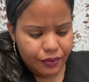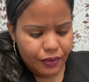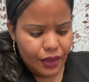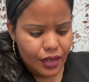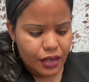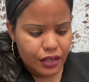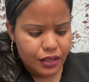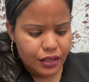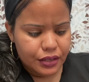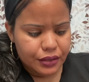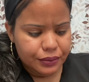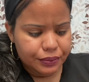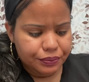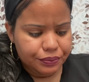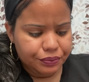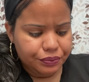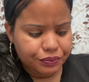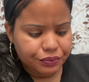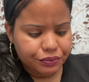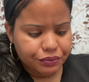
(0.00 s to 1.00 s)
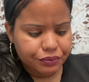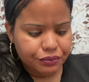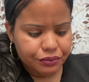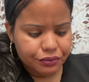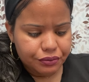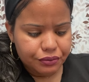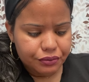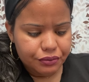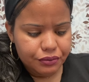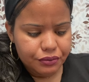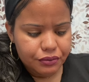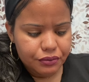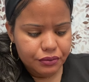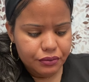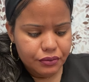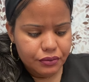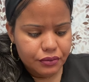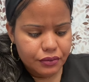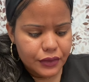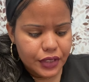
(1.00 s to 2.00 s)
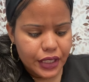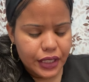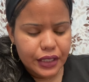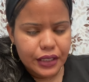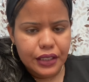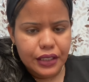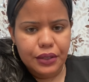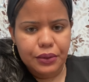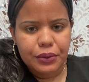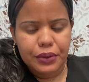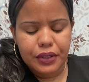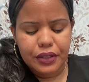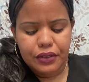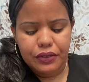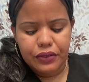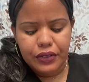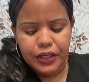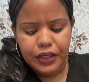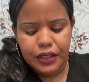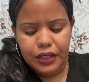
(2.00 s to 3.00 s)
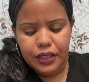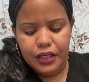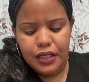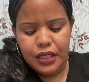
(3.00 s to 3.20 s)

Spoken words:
kind of get rid of it?